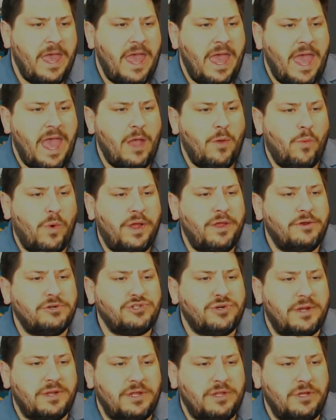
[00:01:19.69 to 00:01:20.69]
And what you're
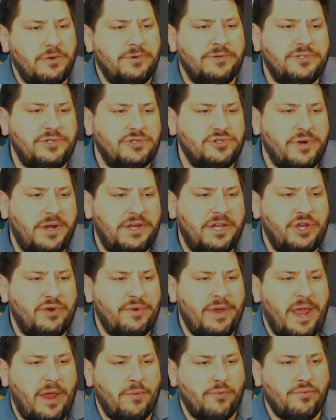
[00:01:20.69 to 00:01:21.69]
trying to do is you're trying to
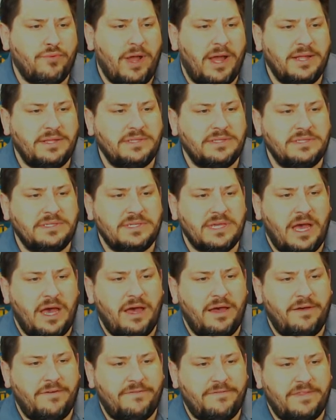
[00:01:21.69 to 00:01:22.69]
create runs
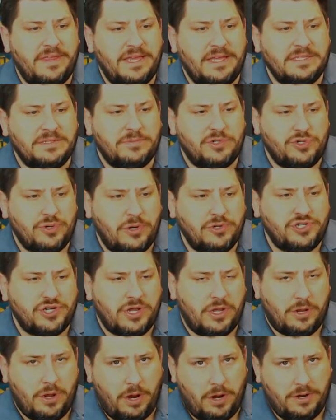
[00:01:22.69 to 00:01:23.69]
of these Matryoshka
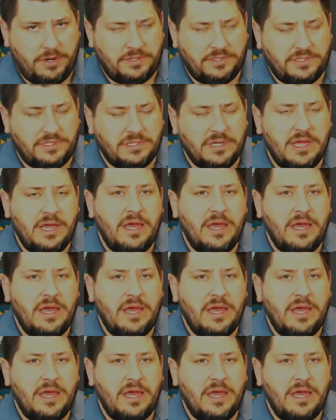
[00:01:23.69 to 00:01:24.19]
cards.